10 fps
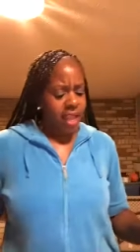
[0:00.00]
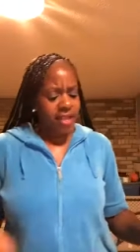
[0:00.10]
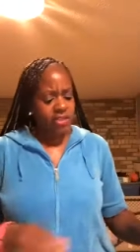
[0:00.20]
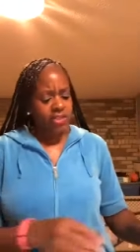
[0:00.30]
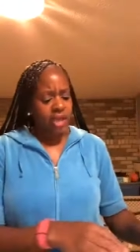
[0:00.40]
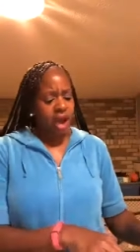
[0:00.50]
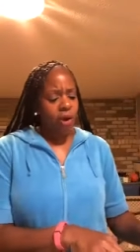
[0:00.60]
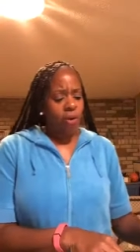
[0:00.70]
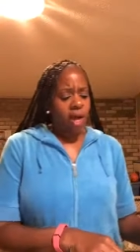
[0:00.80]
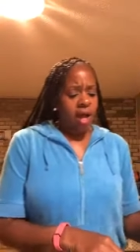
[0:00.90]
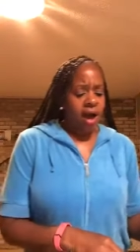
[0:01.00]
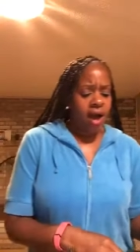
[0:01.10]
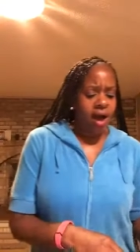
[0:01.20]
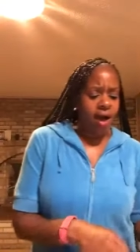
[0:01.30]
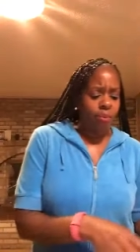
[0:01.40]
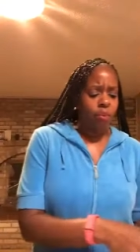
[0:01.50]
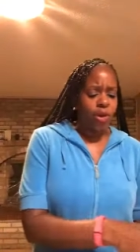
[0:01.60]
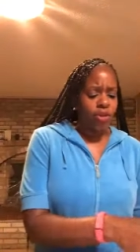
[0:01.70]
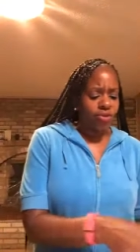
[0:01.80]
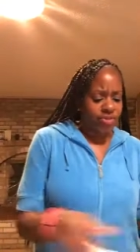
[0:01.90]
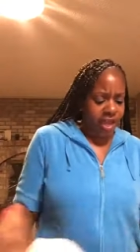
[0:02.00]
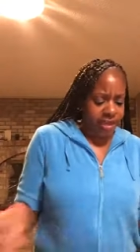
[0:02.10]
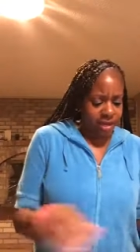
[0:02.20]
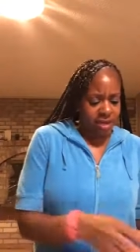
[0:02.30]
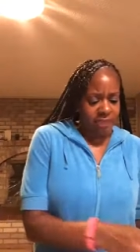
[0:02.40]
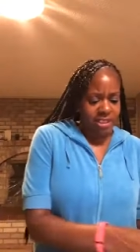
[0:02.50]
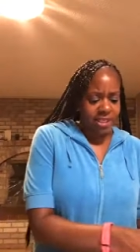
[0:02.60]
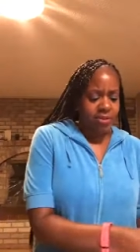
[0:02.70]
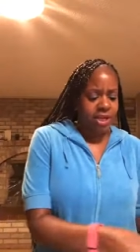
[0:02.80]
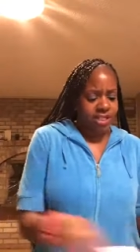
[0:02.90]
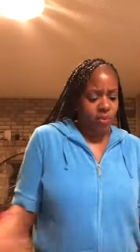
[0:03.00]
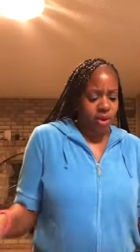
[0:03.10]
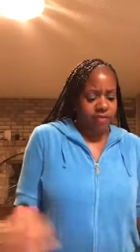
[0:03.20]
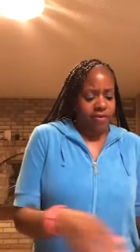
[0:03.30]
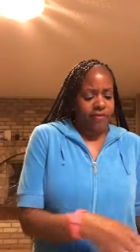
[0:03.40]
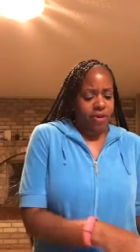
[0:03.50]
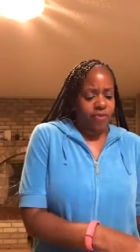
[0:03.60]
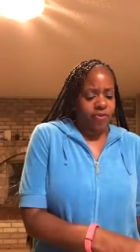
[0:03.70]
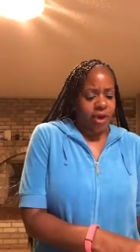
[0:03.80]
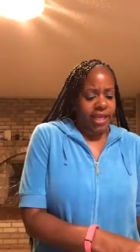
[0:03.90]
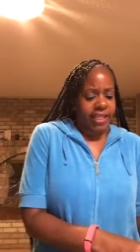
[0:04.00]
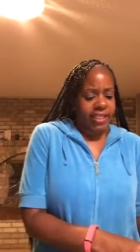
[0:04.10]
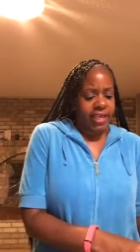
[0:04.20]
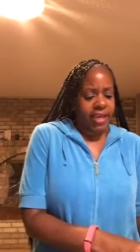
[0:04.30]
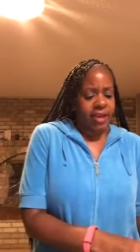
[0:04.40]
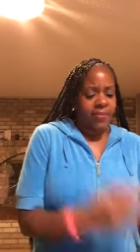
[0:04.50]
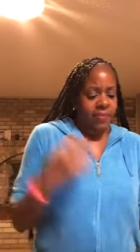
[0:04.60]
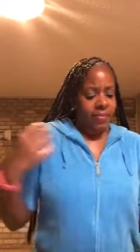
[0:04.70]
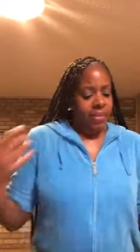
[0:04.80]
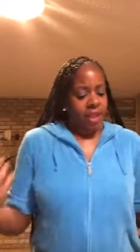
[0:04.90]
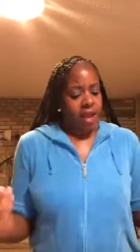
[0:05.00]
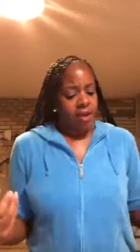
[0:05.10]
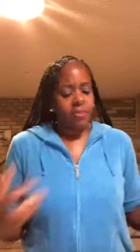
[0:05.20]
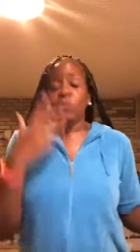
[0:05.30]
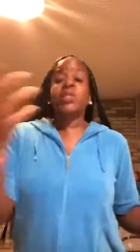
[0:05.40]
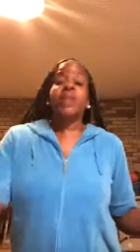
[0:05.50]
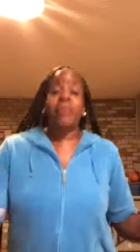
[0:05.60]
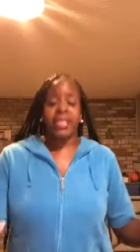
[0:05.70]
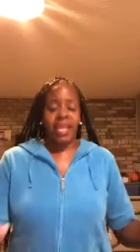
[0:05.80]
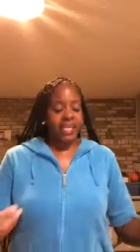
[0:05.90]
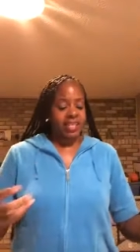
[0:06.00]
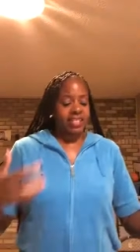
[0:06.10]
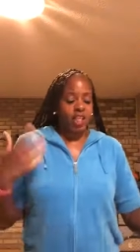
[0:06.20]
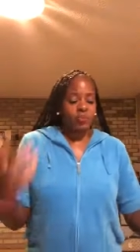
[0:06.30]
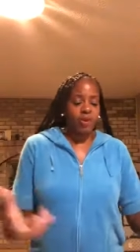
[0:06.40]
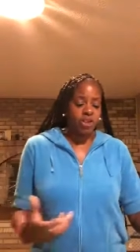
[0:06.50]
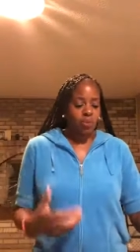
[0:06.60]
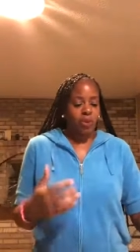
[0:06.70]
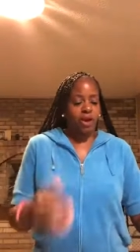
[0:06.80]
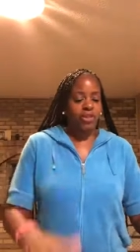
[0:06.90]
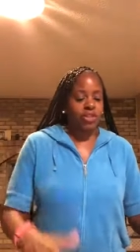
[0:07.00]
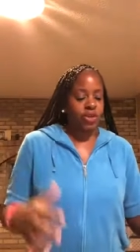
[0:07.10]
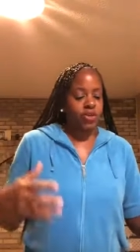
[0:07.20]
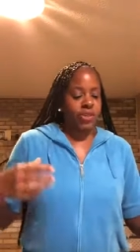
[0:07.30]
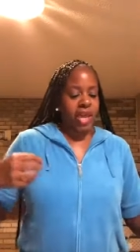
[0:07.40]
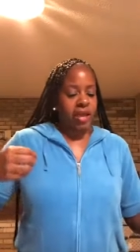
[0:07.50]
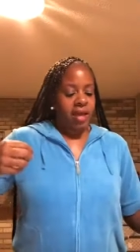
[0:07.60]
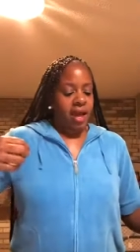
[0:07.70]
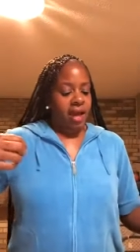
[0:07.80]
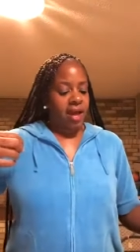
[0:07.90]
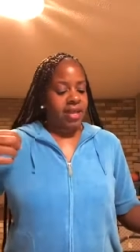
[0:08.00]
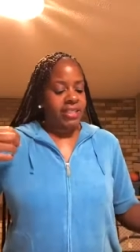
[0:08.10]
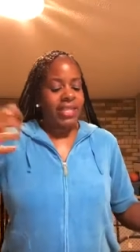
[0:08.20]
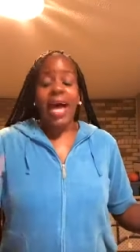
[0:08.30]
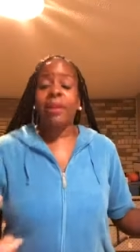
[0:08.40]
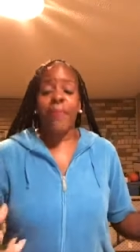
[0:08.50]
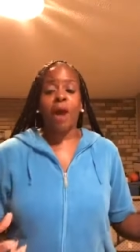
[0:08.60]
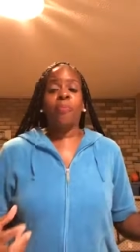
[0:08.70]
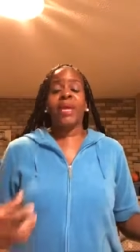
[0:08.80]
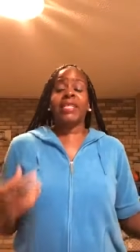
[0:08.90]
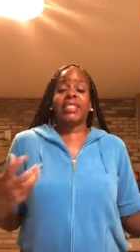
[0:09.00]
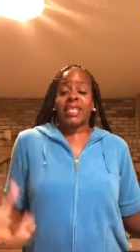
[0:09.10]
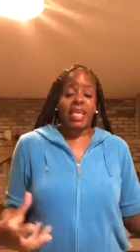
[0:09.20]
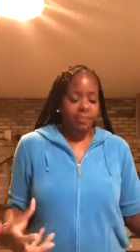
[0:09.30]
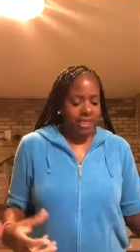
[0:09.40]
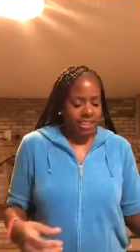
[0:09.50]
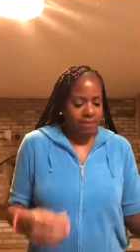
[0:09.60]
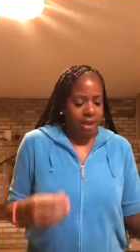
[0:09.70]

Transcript: And so um, when you think, uh, let me see what else I want to review before I get there. Um, some of the things I said spiritual parents do, they uh, it's not about being seen, but it's